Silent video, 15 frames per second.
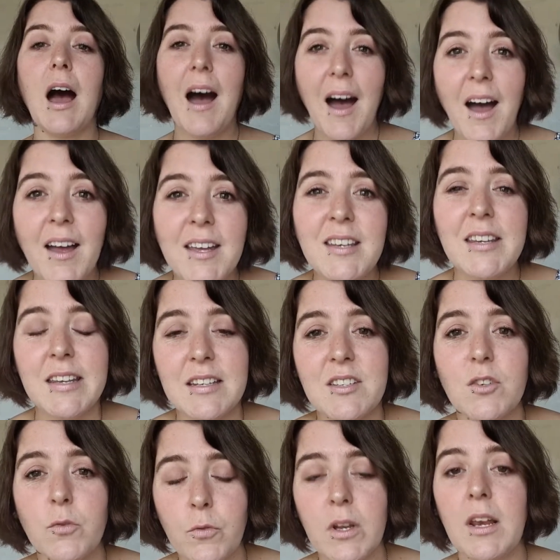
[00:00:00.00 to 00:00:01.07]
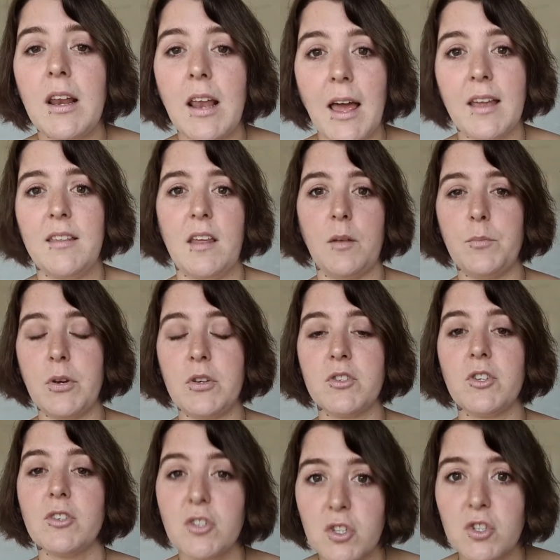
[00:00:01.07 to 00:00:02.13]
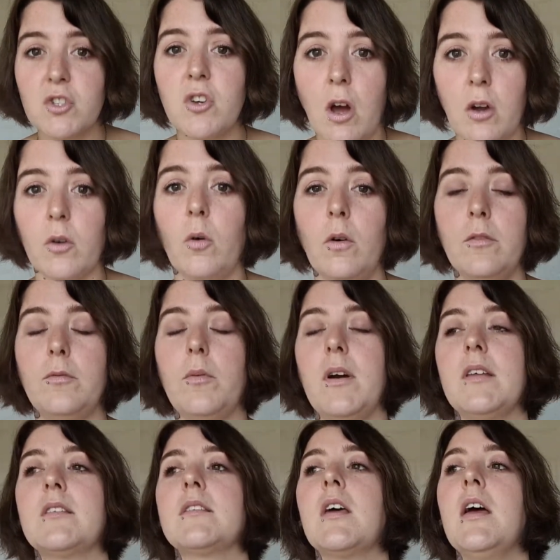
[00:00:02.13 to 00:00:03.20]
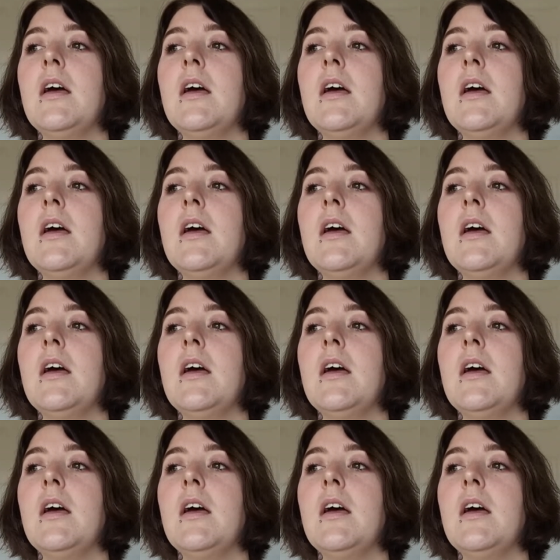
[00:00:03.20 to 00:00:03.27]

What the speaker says: I need to really like that person to start off with.